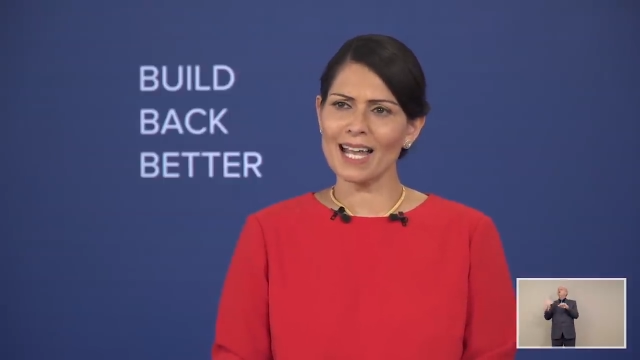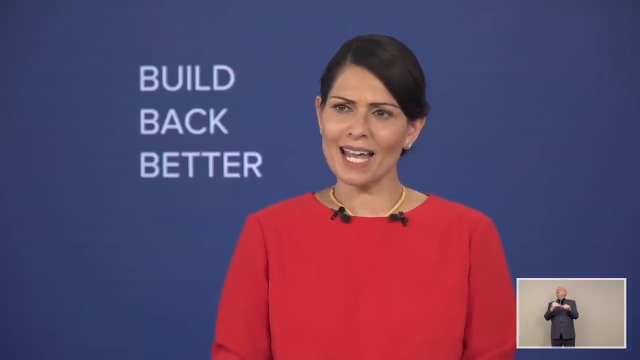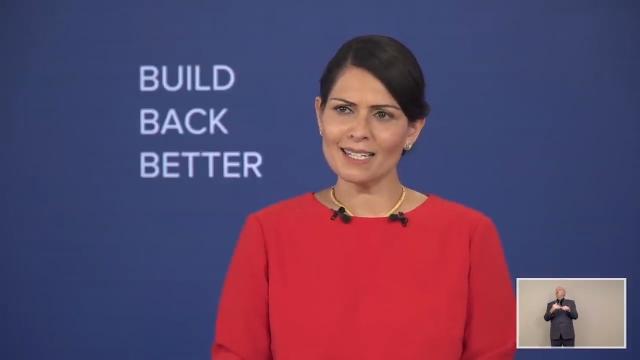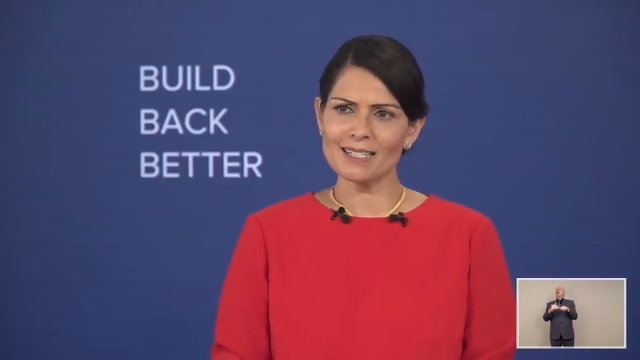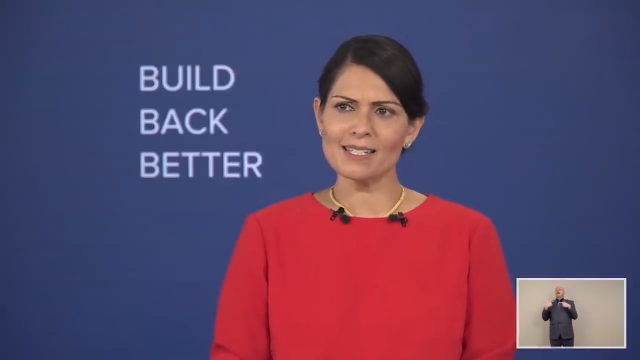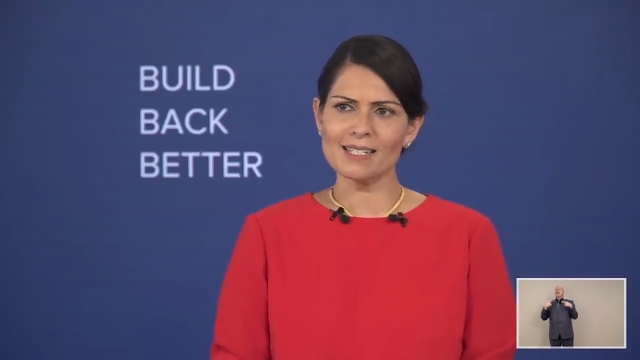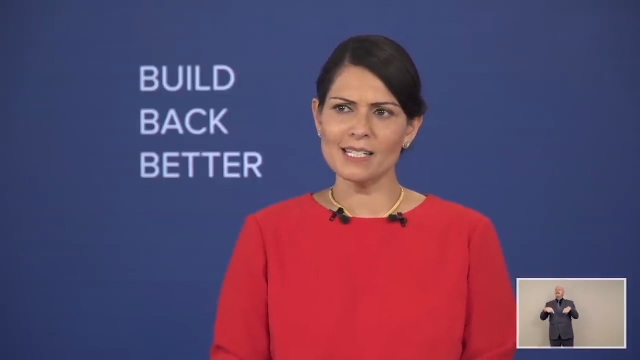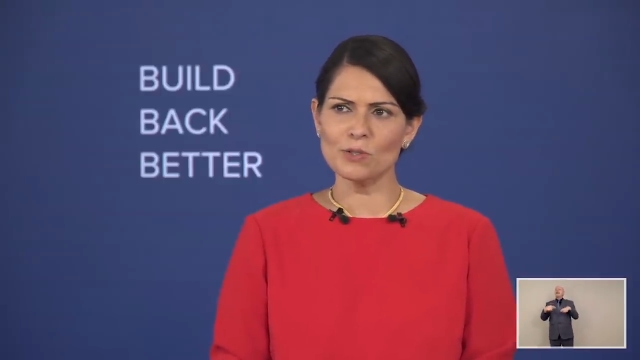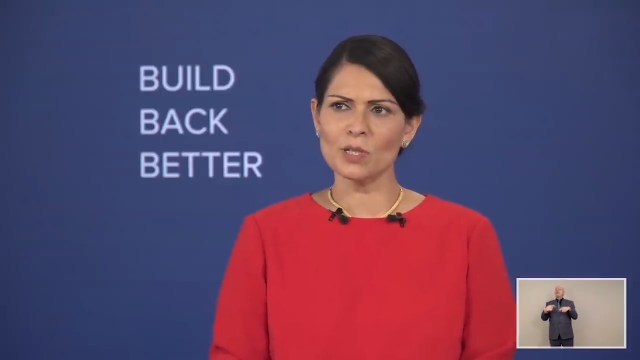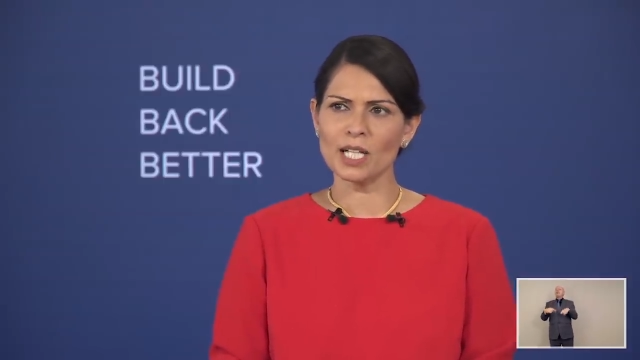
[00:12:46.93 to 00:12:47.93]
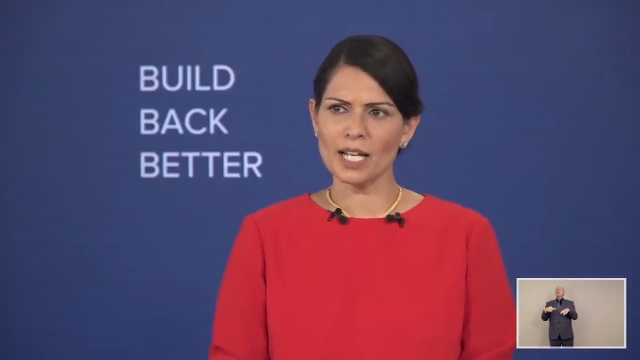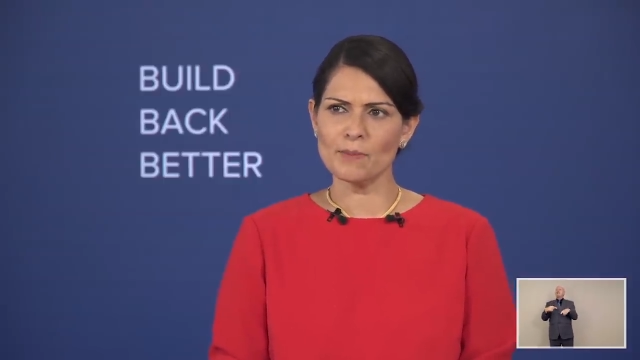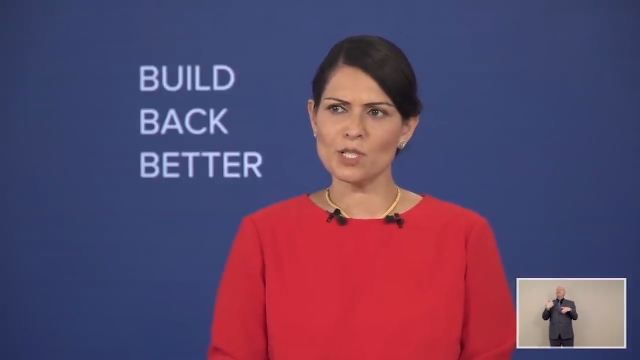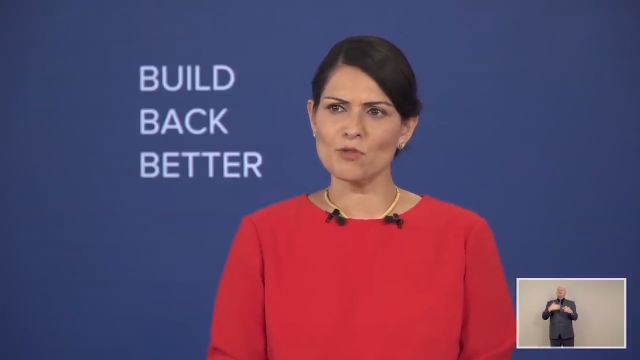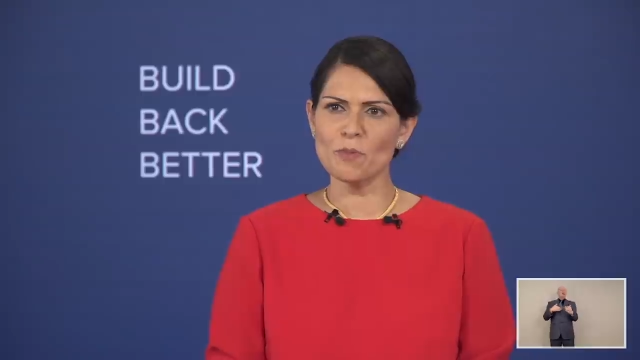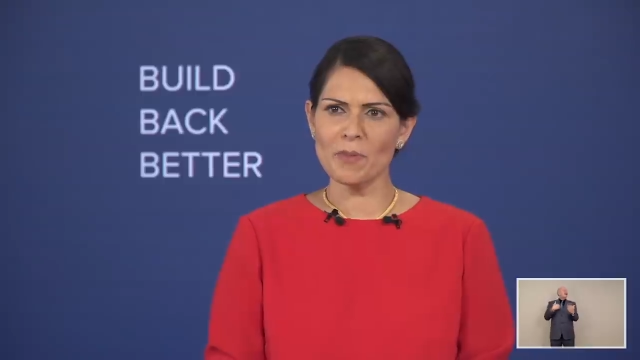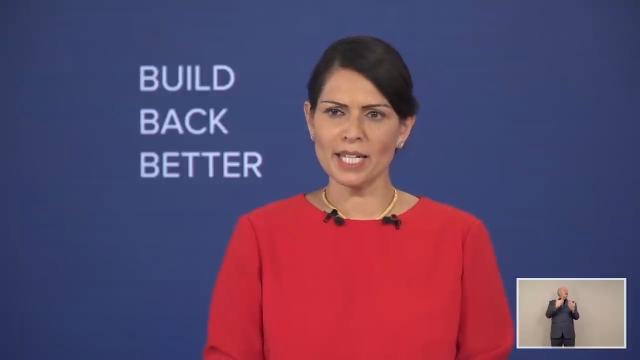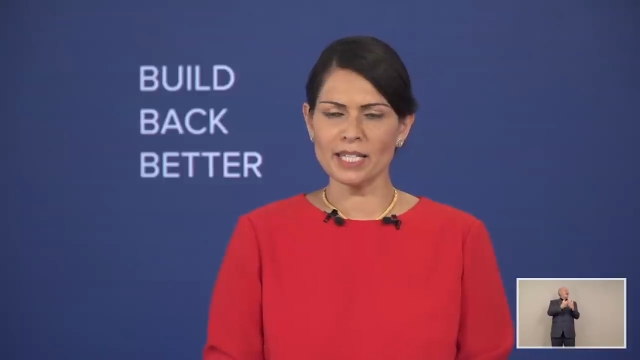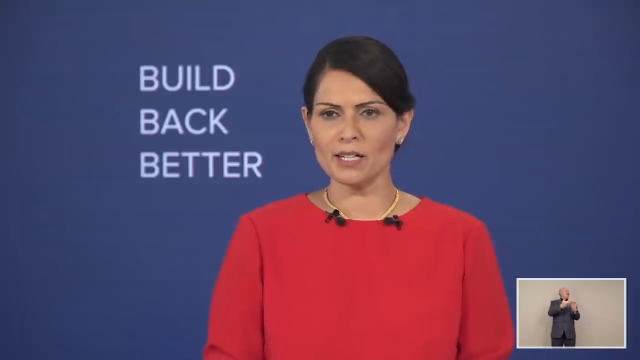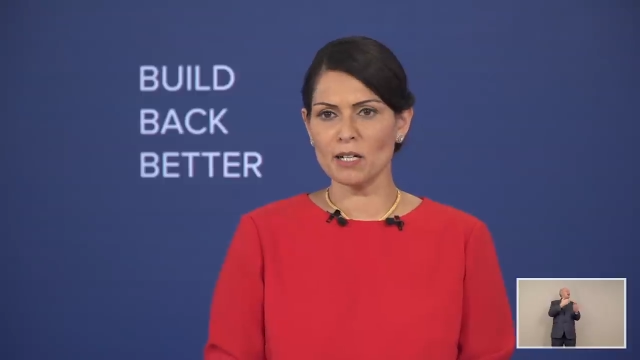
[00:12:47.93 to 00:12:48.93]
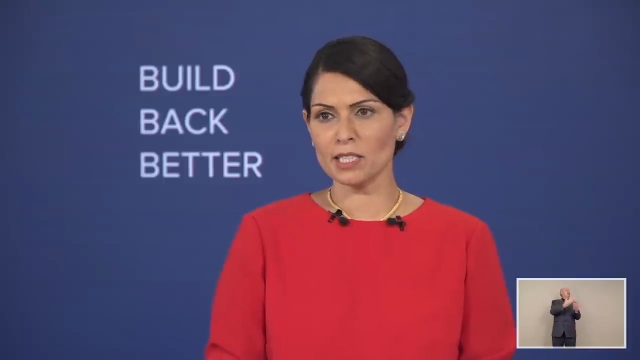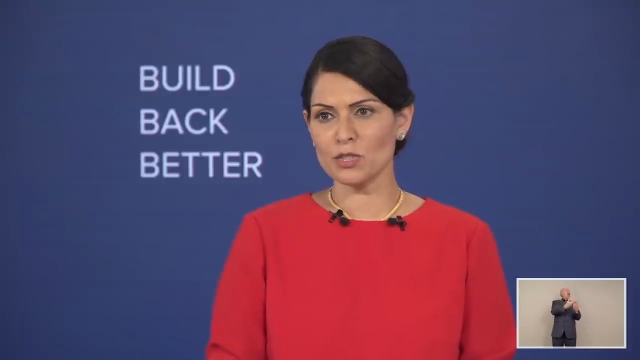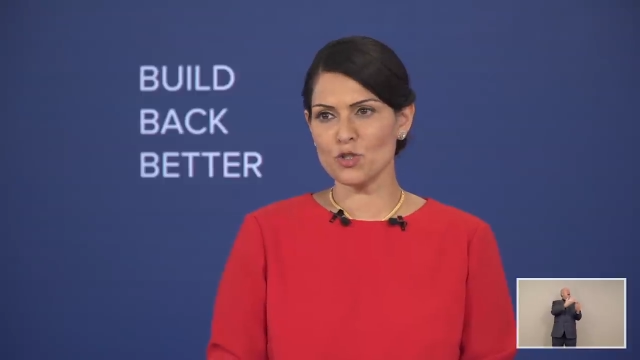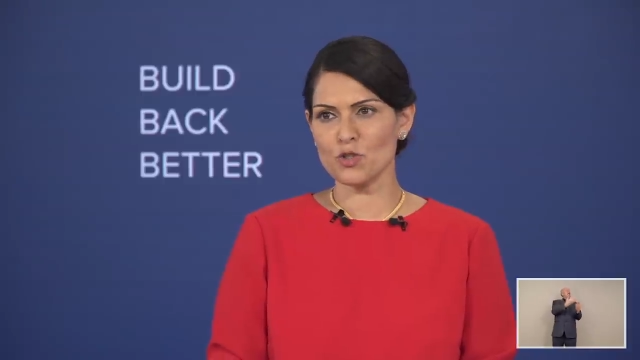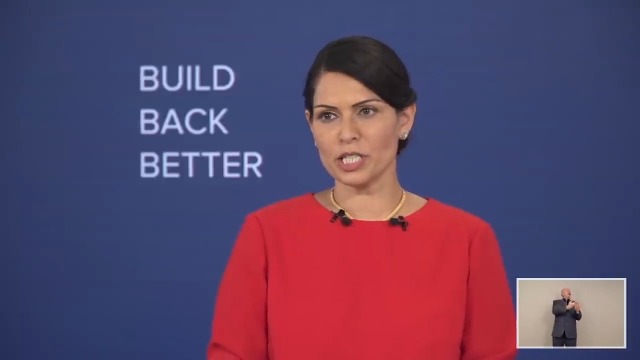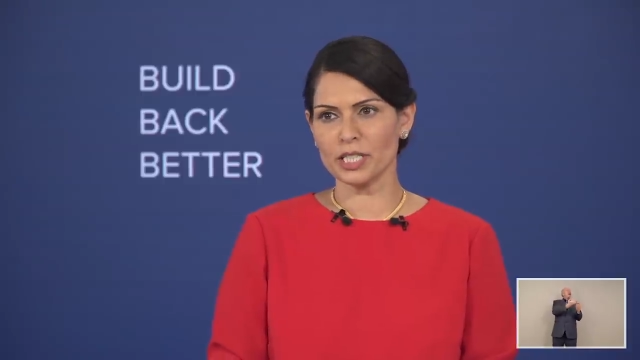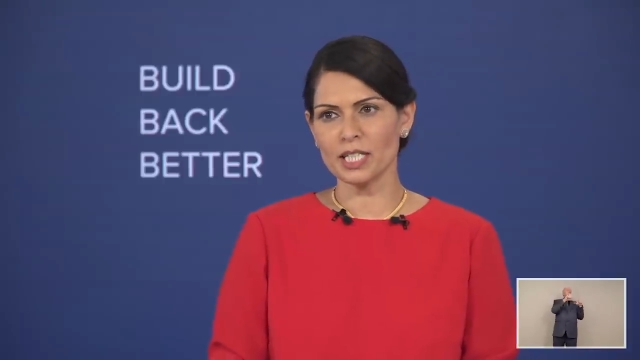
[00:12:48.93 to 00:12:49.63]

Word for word: endless legal claims to remain in our country